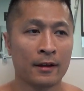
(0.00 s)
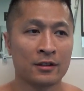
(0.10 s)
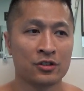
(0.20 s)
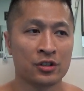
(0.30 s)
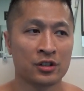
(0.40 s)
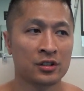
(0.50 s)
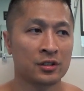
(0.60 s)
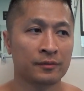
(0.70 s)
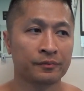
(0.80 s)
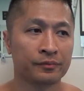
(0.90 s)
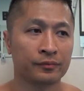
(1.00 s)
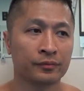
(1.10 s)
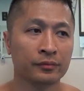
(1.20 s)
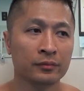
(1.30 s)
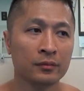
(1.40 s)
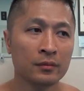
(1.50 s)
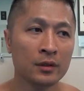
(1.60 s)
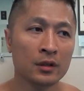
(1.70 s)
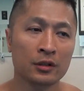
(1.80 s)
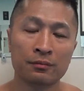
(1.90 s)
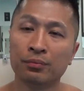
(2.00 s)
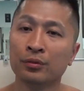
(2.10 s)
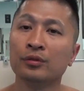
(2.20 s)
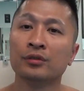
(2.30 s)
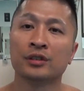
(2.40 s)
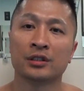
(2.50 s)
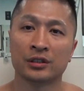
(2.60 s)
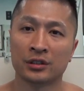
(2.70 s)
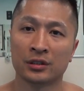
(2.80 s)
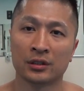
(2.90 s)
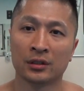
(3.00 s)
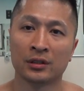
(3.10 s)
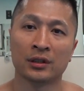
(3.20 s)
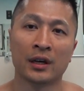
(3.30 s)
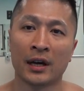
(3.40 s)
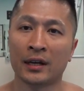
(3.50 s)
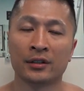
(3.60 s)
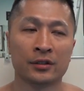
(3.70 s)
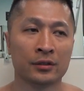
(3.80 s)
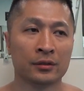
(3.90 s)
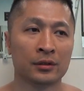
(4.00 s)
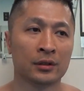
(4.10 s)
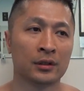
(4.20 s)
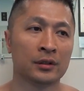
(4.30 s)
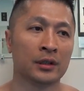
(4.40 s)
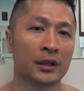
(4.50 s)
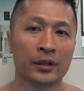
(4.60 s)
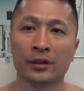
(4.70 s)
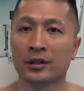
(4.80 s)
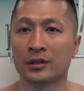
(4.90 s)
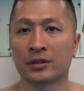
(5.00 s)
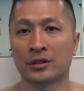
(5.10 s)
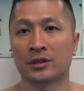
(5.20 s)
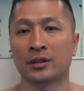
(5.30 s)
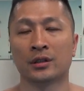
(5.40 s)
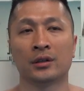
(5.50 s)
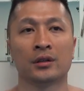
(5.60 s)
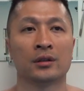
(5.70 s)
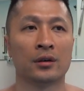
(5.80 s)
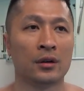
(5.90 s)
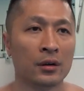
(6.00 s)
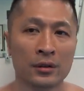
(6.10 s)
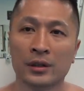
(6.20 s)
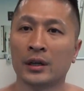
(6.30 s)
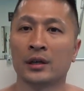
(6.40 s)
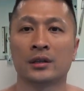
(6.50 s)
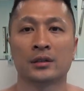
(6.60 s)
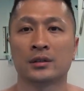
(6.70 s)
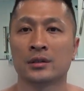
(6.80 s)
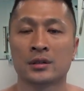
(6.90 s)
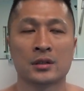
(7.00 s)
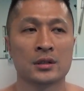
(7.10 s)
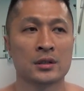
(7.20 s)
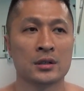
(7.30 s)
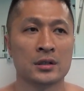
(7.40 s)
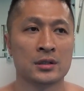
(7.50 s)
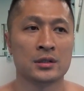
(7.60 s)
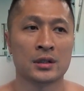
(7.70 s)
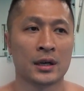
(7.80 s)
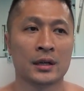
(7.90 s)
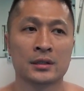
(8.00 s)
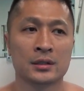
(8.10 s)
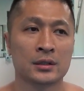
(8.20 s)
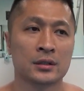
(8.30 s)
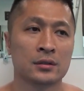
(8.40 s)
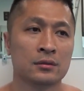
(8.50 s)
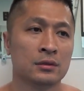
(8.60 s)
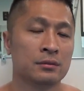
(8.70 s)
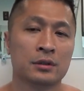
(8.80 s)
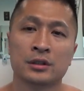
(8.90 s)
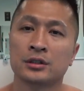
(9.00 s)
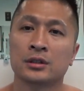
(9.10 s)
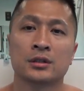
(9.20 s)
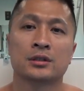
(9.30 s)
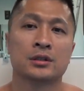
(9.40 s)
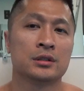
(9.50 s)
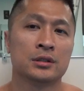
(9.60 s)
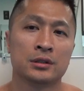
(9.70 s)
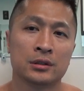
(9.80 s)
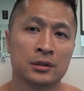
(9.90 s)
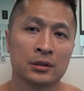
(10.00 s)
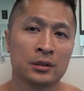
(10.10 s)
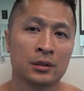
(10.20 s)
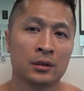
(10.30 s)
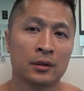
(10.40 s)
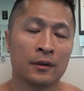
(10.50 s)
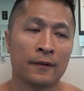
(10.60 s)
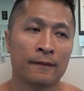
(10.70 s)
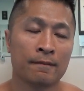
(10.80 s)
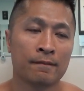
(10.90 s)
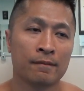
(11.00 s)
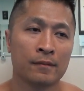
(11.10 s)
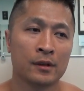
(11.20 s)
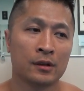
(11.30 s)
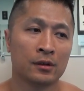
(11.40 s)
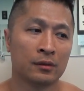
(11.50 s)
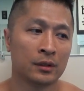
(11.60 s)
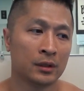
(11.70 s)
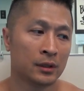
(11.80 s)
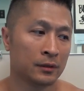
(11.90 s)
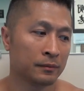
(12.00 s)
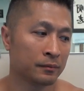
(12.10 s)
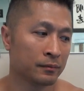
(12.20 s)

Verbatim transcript: and just the brutalness, the attitude, the arrogance, all that is not what martial arts is. You know, and um,